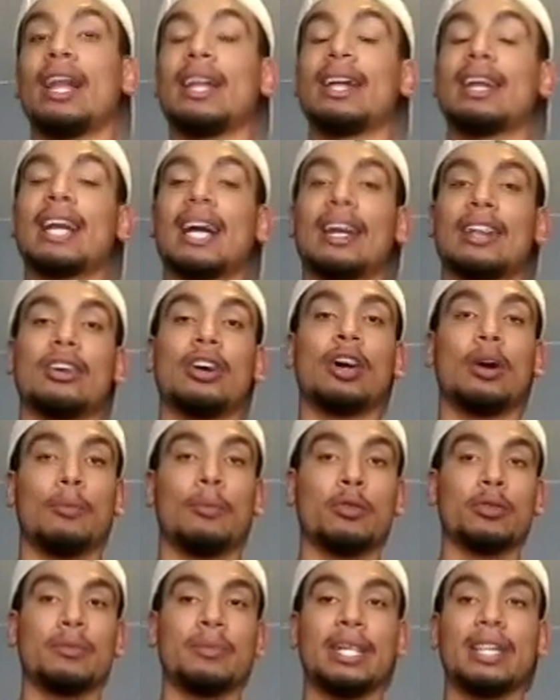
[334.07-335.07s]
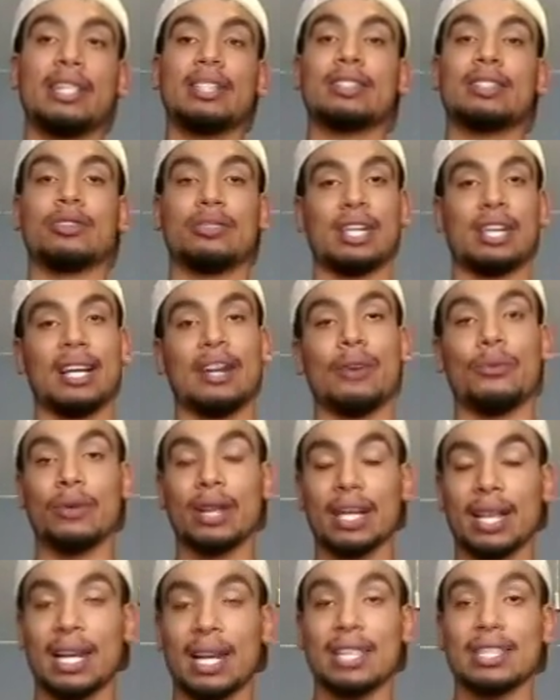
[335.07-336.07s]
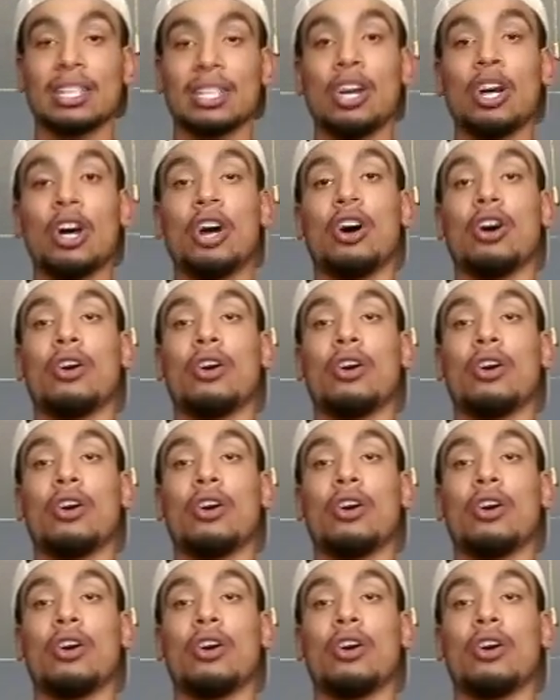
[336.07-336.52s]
and it kind of humbled me to kind of realize,